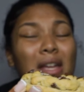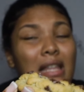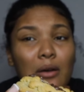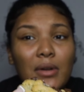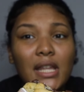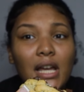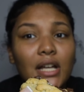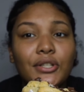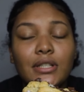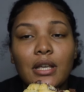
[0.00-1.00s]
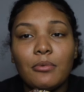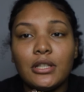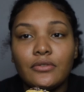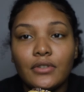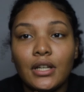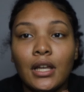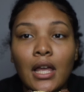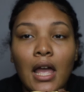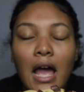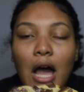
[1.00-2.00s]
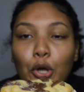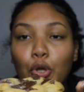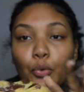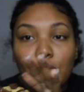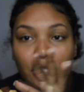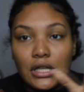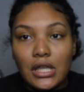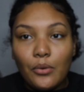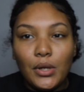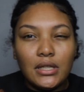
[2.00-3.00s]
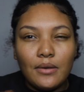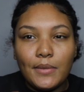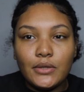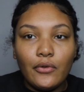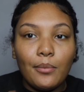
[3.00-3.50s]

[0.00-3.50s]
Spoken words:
and I waited an extra 10 minutes for it. I don't know which cookie I waited 10 minutes for,